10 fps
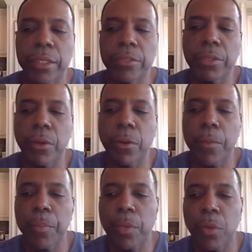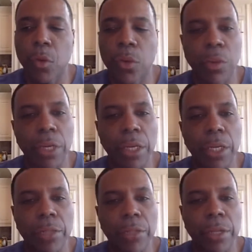And so we want to
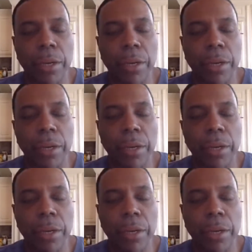get